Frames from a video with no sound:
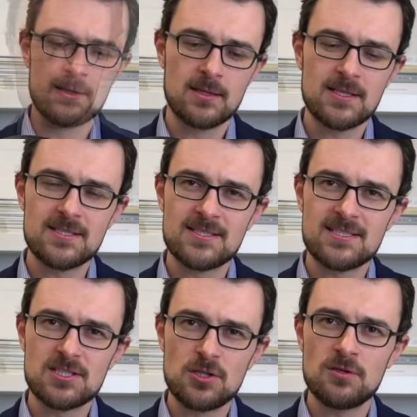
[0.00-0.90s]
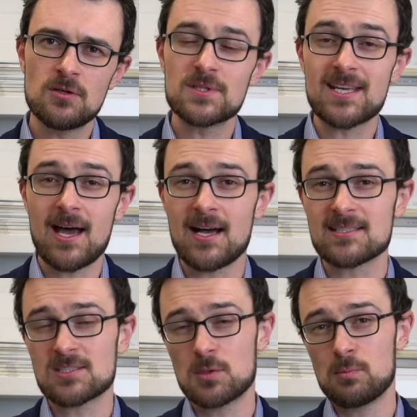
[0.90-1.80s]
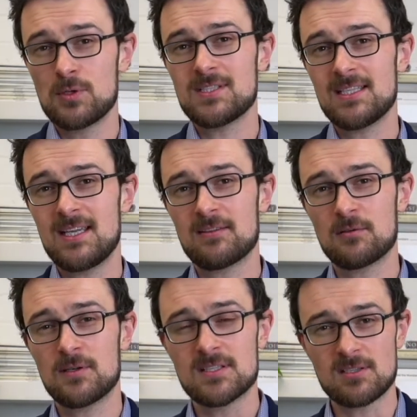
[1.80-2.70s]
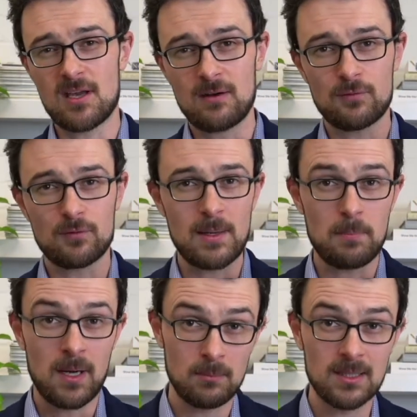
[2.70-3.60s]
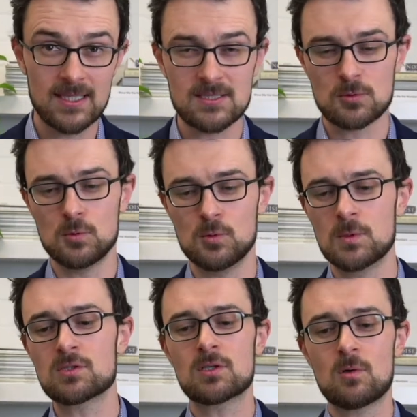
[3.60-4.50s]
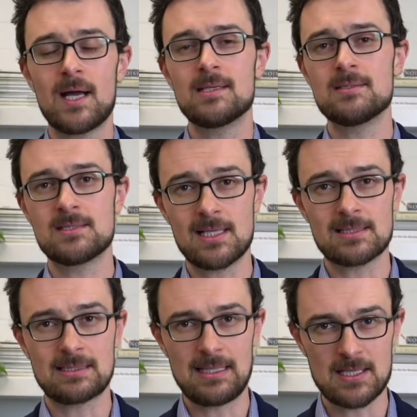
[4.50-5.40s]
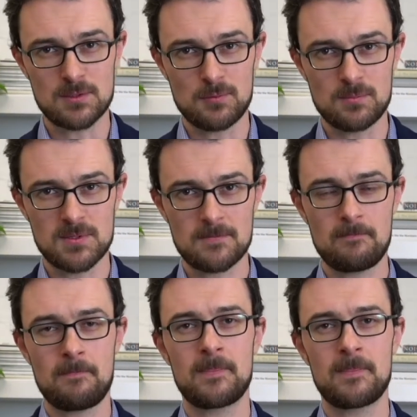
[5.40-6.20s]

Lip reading: The student was asked to put together a design for a public school, which required 6 classrooms.